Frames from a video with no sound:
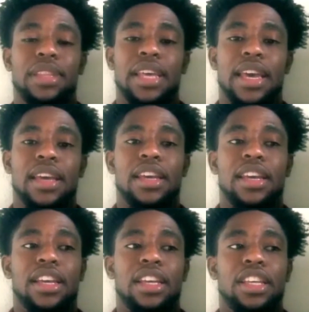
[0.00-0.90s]
that,
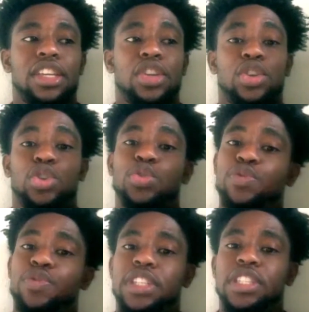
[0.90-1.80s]
you
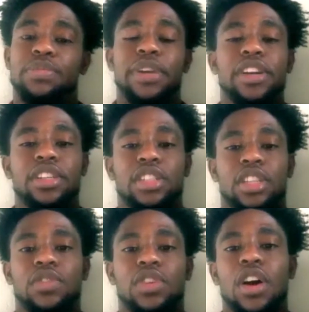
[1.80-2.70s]
experienced and
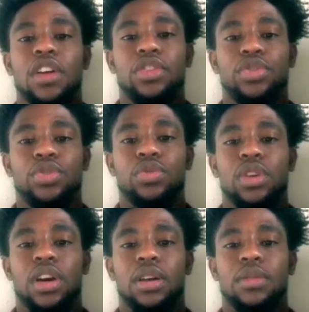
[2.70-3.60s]
you've gone through.
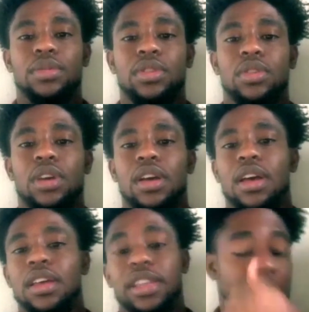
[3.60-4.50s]
So
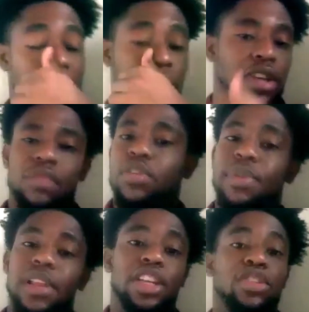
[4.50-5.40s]
yeah, can we talk more
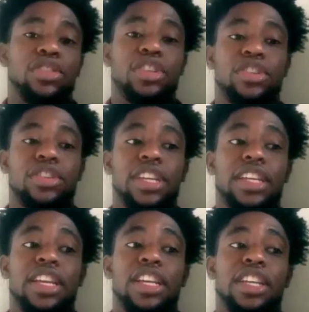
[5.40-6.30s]
about like your
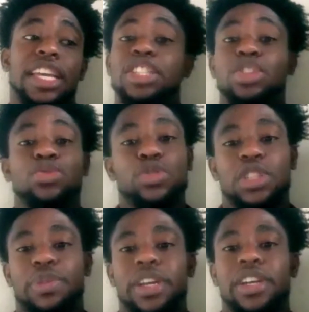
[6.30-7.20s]
in school
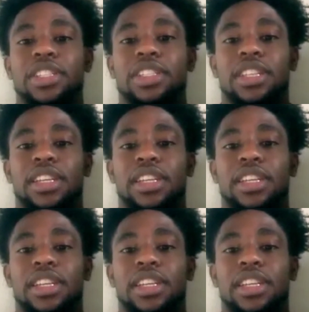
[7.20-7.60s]
experience and